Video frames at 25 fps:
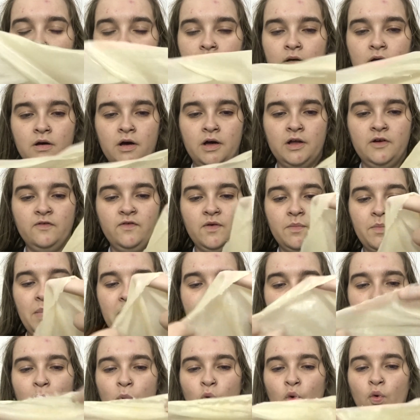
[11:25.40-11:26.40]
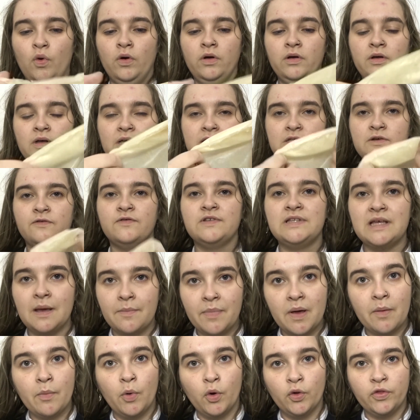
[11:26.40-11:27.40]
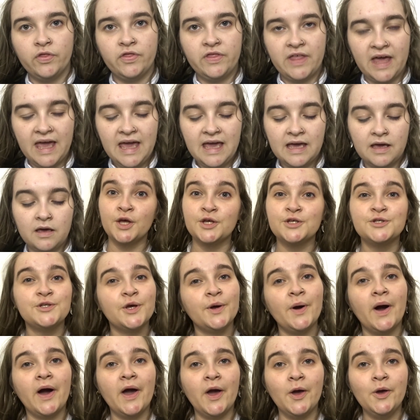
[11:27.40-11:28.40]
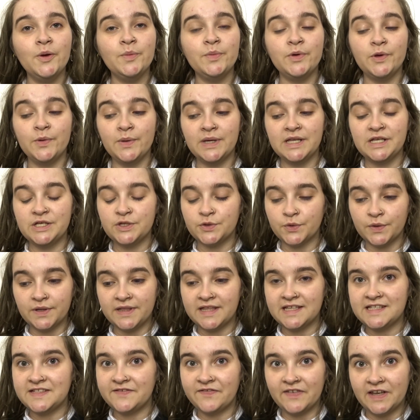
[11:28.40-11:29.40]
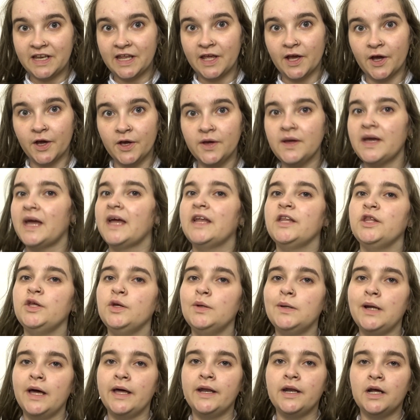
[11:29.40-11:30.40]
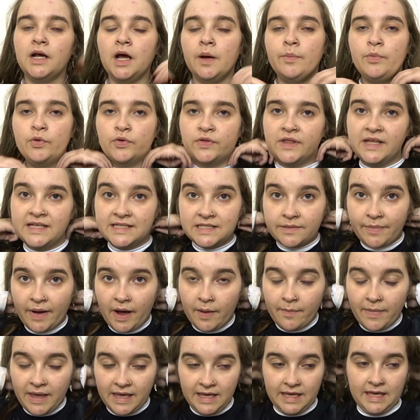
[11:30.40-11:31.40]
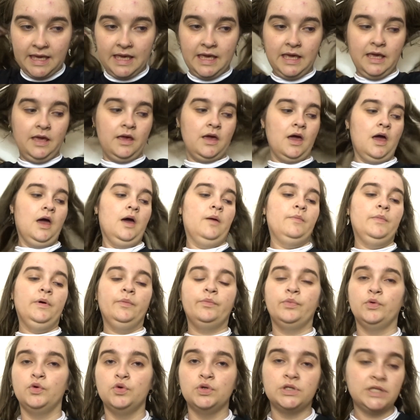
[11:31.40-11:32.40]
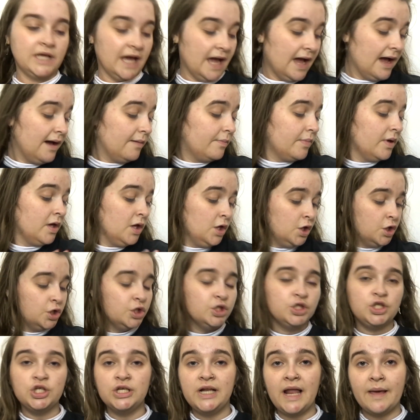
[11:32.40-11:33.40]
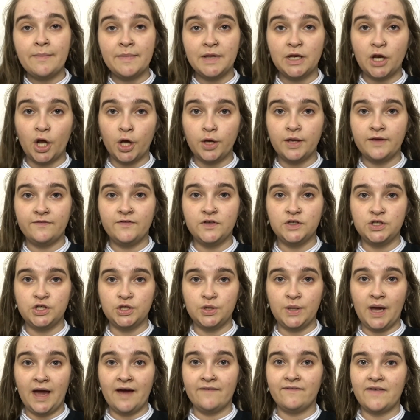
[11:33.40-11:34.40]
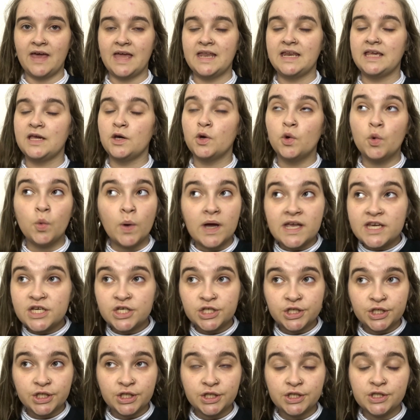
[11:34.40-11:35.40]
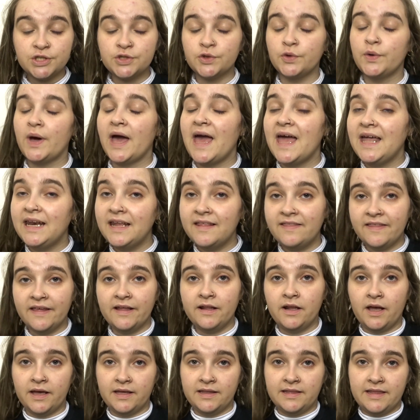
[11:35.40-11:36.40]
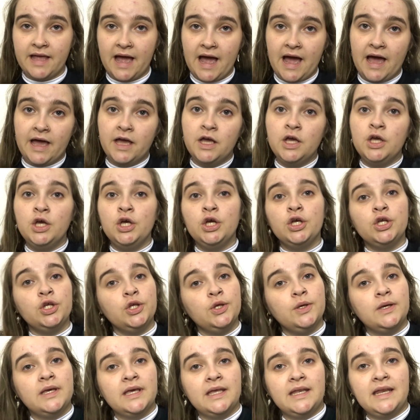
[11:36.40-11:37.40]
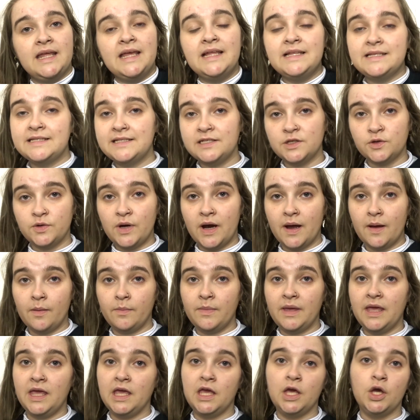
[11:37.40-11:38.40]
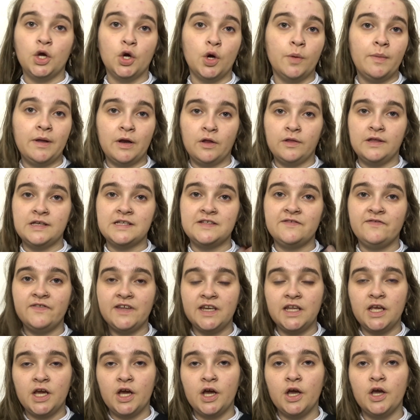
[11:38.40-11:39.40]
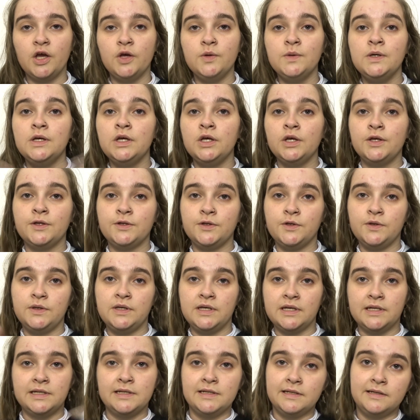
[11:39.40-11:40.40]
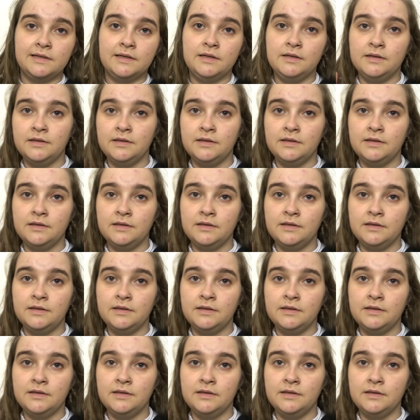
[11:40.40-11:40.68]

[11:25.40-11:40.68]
kind of a bit more, it's obviously a bit more thick. So I hope you enjoyed this video and you learned a couple things about making a bald cap. Do let me know if you do have any questions or anything like that. You can Instagram me, you can comment on this video, you can